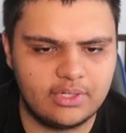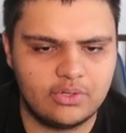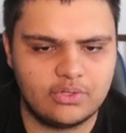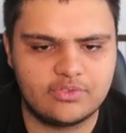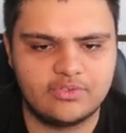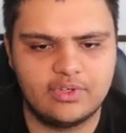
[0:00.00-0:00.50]

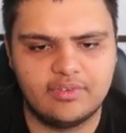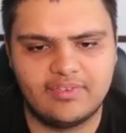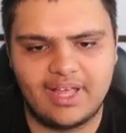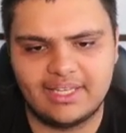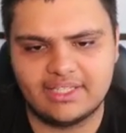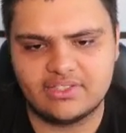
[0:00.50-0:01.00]
host Phil
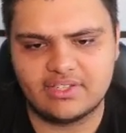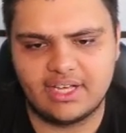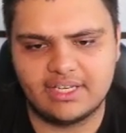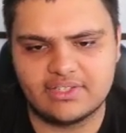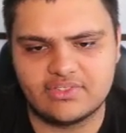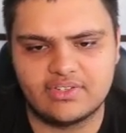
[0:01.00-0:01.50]
Valentine
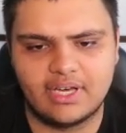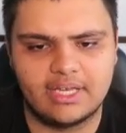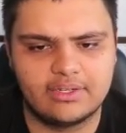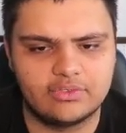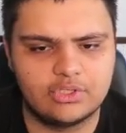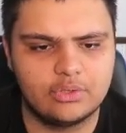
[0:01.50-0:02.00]
has died
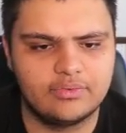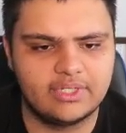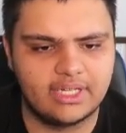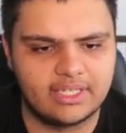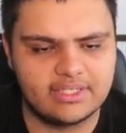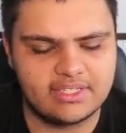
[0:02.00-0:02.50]
of
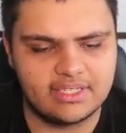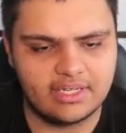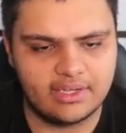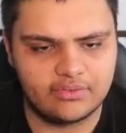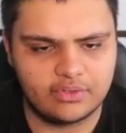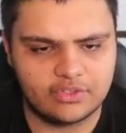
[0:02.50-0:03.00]
COVID-19
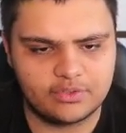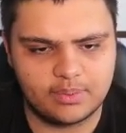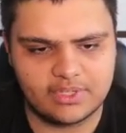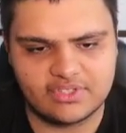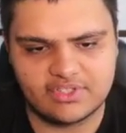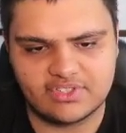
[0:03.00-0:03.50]
after
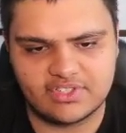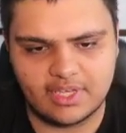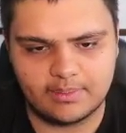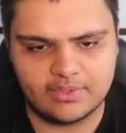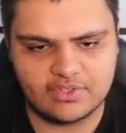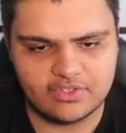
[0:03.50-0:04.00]
expressing
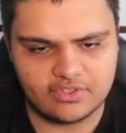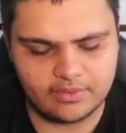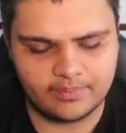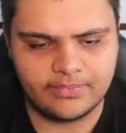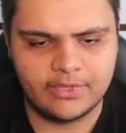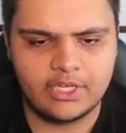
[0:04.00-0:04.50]
skepticism